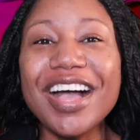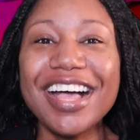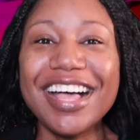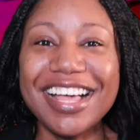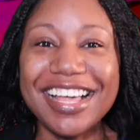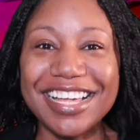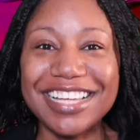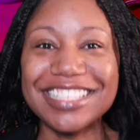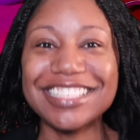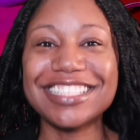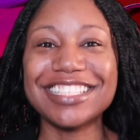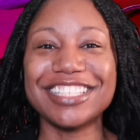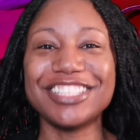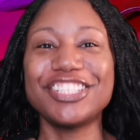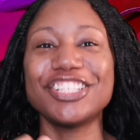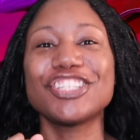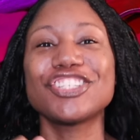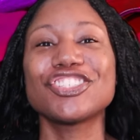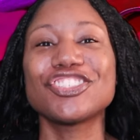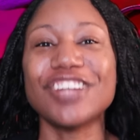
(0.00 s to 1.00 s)
us
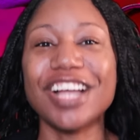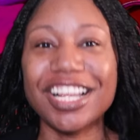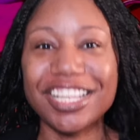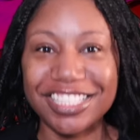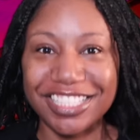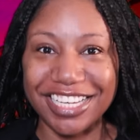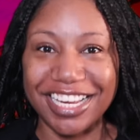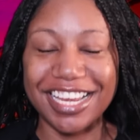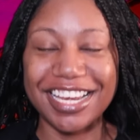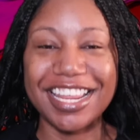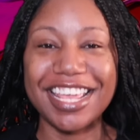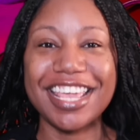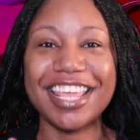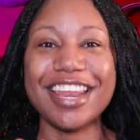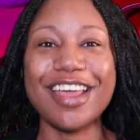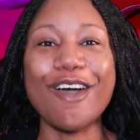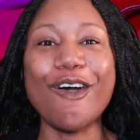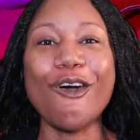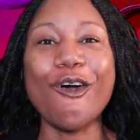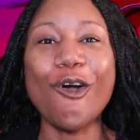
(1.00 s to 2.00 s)
destruction
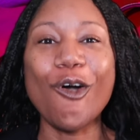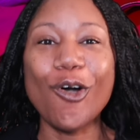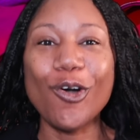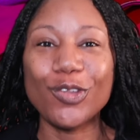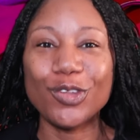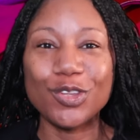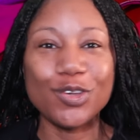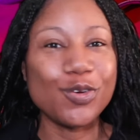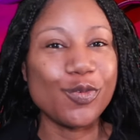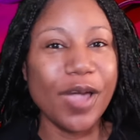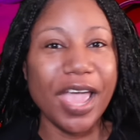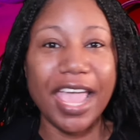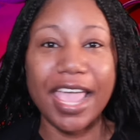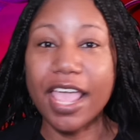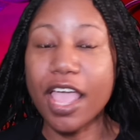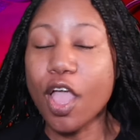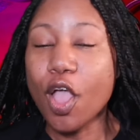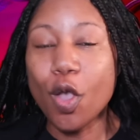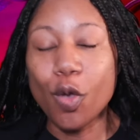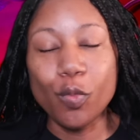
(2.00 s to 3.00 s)
in a whole new way.